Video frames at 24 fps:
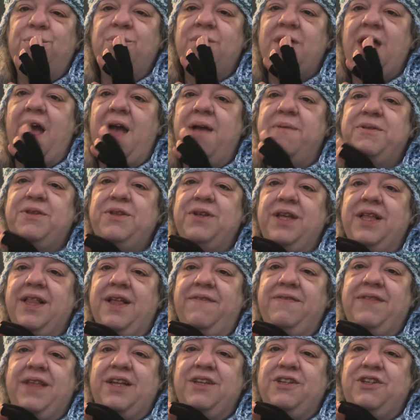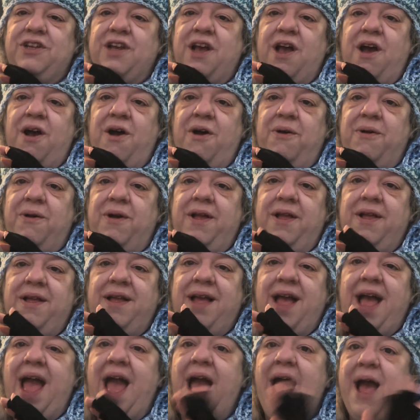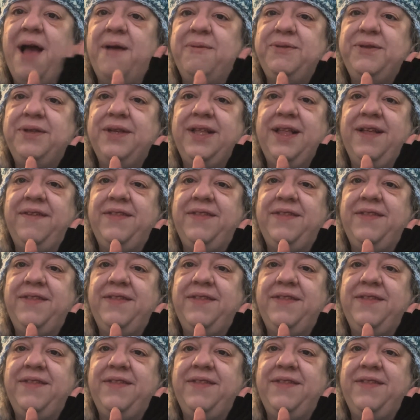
Absolutely love that show. Absolutely